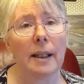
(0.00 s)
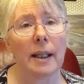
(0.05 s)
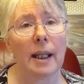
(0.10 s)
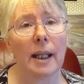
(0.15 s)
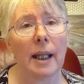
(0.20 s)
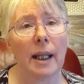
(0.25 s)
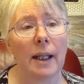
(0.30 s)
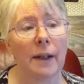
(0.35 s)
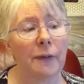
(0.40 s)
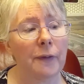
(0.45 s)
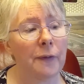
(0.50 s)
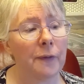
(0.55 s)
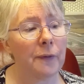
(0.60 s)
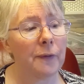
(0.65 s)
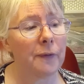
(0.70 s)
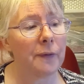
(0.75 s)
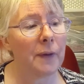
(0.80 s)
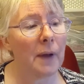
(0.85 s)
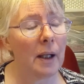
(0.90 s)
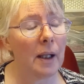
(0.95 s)

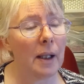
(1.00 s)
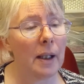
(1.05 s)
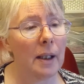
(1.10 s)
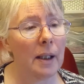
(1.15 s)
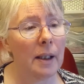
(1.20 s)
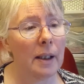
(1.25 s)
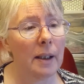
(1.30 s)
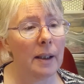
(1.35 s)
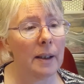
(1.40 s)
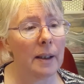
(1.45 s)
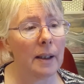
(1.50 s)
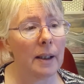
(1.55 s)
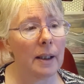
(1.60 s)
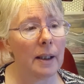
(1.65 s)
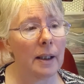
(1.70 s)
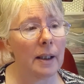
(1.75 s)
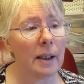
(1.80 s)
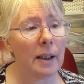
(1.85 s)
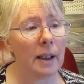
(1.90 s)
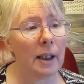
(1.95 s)
If
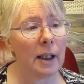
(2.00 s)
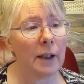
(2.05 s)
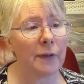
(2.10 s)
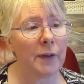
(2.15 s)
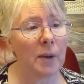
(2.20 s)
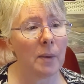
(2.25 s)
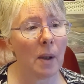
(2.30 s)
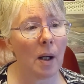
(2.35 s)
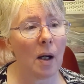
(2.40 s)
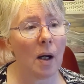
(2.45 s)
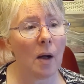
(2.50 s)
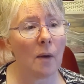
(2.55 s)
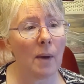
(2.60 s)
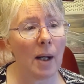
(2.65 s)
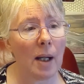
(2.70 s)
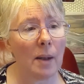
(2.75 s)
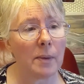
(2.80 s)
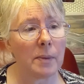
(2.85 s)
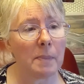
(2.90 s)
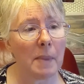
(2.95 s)
you are
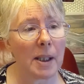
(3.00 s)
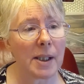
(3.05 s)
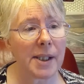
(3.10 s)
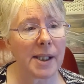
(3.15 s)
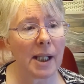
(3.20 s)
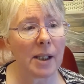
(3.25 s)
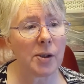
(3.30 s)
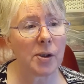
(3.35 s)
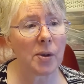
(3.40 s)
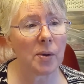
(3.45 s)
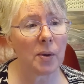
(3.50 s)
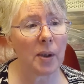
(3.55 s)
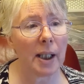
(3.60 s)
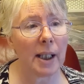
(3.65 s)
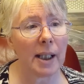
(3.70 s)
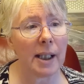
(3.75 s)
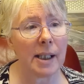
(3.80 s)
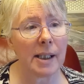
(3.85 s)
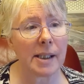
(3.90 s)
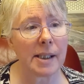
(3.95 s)
around, my schedule
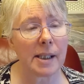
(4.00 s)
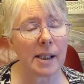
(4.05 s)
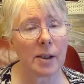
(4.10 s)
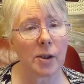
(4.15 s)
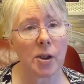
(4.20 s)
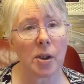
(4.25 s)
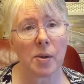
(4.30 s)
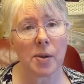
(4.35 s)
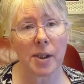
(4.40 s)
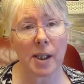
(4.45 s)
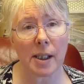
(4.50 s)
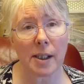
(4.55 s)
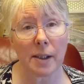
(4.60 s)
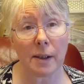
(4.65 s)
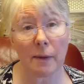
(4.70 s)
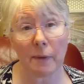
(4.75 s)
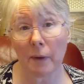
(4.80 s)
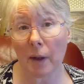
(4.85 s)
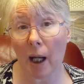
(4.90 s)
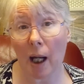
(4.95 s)
is Tuesdays
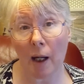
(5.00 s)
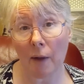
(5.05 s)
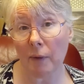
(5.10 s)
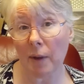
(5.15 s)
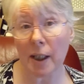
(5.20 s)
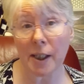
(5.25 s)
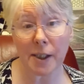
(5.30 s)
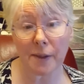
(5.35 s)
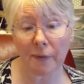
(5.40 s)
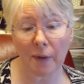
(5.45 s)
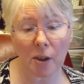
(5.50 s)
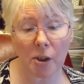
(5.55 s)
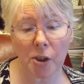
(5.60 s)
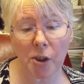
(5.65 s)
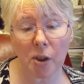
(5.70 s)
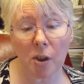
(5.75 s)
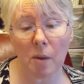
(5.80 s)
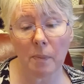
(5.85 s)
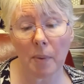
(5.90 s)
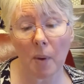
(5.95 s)
I release
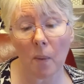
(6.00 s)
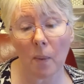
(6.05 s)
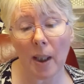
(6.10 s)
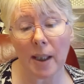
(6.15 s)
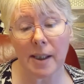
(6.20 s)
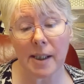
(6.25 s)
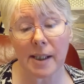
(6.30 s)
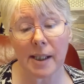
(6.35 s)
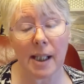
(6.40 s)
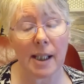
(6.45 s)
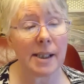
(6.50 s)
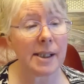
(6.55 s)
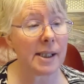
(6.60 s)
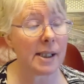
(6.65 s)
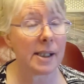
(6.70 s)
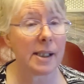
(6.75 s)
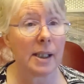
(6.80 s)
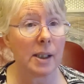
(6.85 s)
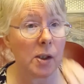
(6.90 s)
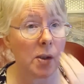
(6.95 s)
Flosstube, Wednesdays
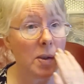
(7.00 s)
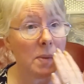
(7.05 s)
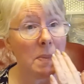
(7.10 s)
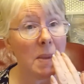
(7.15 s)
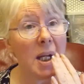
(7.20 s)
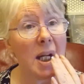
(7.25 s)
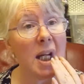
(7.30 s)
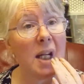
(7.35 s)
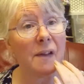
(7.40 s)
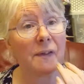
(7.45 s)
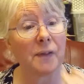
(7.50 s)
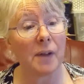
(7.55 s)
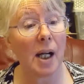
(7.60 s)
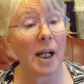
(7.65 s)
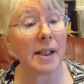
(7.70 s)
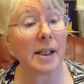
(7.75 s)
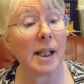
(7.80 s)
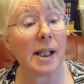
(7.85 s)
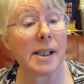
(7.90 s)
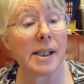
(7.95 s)
Stitch with me,
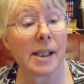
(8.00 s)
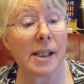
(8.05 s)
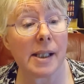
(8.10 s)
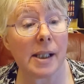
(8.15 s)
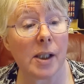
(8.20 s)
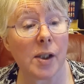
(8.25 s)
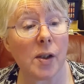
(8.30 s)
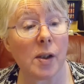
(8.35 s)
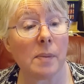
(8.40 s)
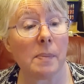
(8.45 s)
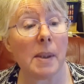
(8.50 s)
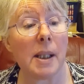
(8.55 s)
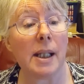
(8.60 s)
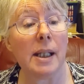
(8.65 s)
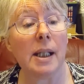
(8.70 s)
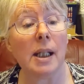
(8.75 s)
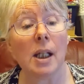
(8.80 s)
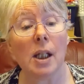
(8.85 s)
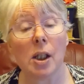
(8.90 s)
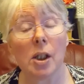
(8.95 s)
Fridays Stitch with
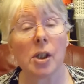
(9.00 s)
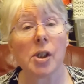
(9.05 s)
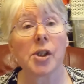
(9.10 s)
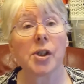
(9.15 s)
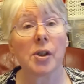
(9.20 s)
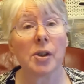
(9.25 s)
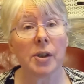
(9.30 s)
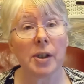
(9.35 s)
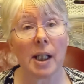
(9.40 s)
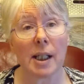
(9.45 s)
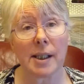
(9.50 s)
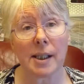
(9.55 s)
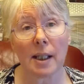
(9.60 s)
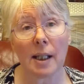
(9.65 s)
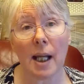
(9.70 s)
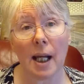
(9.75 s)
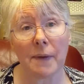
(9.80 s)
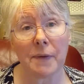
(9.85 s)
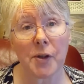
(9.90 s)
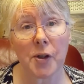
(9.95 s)
me, Sundays a
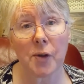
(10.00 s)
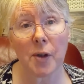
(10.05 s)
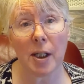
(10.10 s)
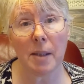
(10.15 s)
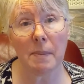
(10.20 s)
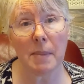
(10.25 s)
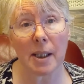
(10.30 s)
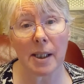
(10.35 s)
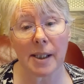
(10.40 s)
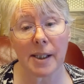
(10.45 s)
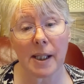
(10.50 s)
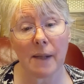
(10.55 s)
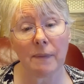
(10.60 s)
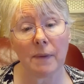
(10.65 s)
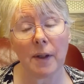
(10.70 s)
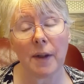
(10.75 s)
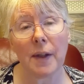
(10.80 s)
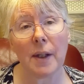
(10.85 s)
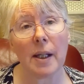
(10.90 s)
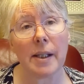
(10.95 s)
live stream at
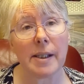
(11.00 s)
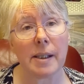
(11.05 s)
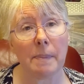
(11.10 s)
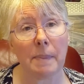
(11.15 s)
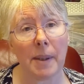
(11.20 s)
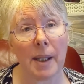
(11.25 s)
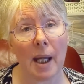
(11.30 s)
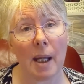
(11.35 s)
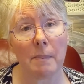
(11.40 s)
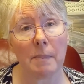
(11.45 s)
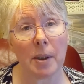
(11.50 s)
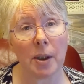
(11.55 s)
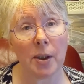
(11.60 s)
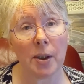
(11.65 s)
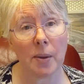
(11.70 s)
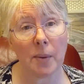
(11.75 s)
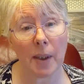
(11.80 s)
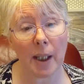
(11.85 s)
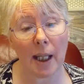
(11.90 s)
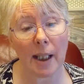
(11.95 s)
7:30 PM
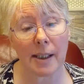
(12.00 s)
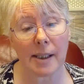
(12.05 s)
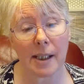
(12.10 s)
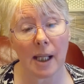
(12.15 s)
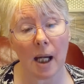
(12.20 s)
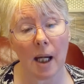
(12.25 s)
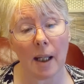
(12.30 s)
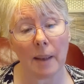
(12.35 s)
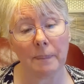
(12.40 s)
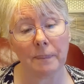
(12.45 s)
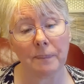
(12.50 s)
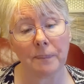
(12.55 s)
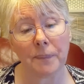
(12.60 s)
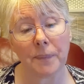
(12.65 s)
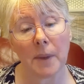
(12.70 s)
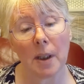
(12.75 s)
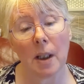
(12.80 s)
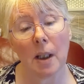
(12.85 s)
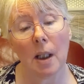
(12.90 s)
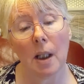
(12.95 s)
UK time.
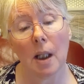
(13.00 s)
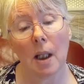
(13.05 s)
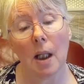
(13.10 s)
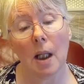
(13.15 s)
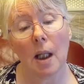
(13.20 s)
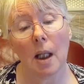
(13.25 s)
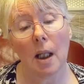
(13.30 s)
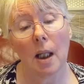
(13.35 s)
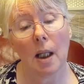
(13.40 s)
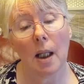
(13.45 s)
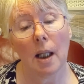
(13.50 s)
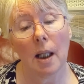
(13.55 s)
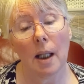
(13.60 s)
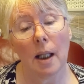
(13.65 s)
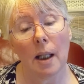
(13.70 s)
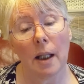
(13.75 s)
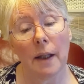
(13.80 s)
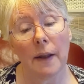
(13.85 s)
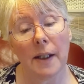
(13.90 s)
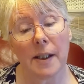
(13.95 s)

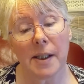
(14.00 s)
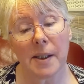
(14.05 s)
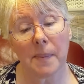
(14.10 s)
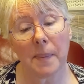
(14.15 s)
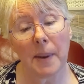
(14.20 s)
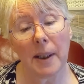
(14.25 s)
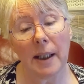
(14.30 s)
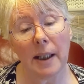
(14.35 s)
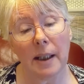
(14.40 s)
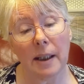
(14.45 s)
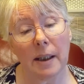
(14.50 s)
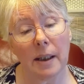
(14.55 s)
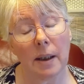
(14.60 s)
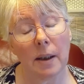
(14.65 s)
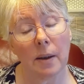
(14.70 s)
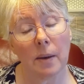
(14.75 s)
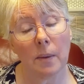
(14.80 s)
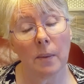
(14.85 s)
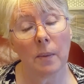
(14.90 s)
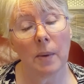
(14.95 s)
This week
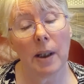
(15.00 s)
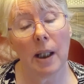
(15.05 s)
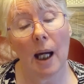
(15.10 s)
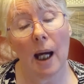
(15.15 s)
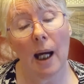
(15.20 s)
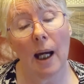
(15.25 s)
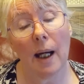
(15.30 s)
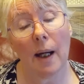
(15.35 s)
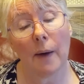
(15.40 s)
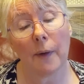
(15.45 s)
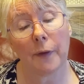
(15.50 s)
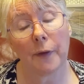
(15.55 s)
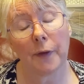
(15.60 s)
we have